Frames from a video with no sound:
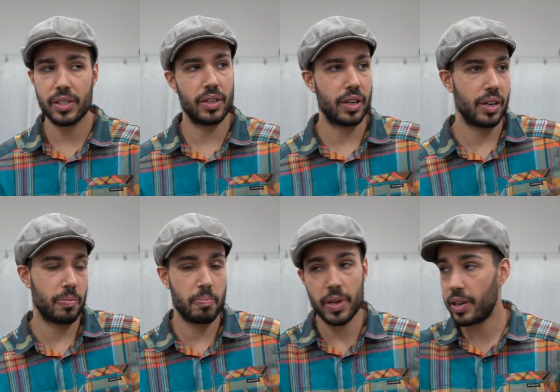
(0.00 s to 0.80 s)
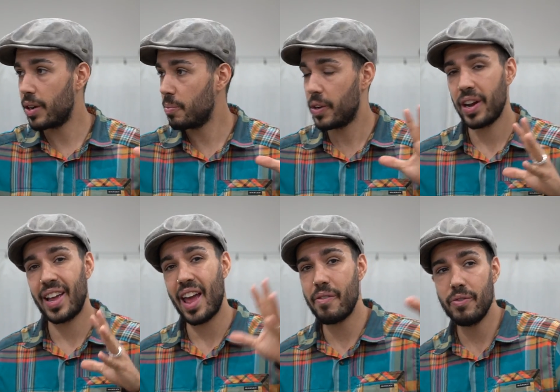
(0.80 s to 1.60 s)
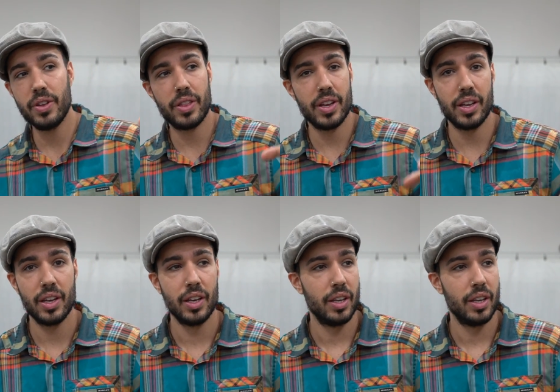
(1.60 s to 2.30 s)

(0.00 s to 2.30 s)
They're kind of pick up kind of everything.